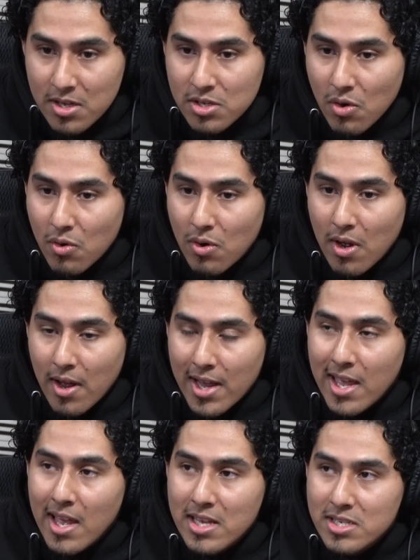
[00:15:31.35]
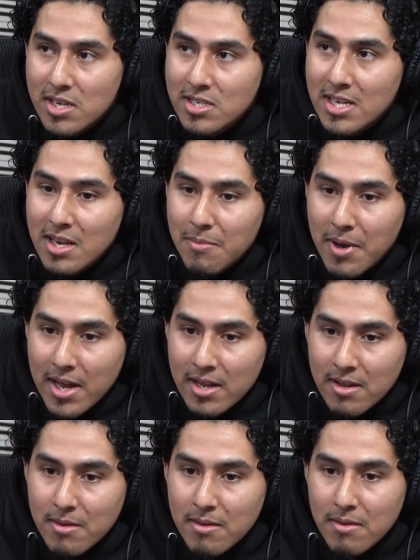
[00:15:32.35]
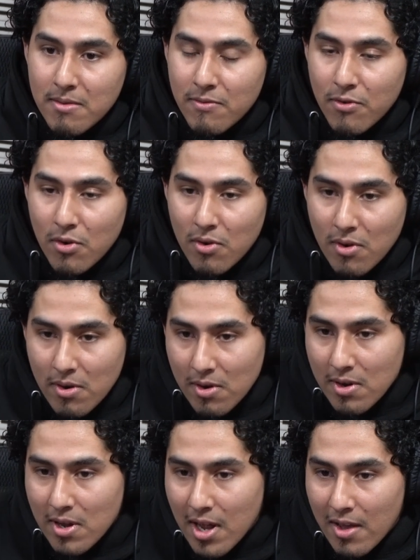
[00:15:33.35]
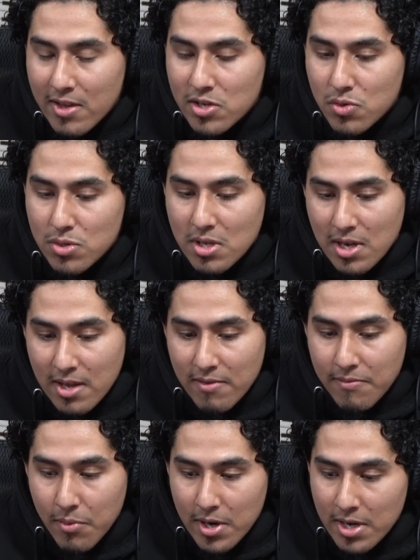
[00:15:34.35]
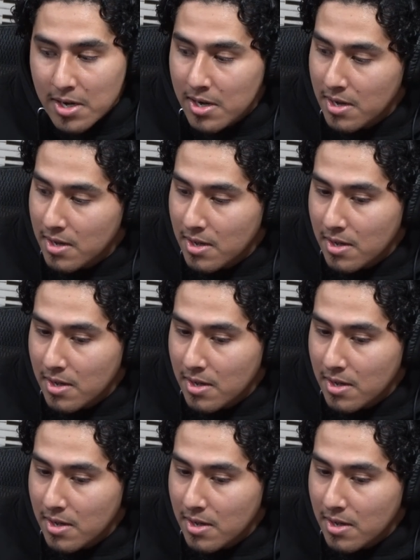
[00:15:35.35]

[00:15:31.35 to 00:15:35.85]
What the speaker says: So I can't judge anybody for how they choose to live when,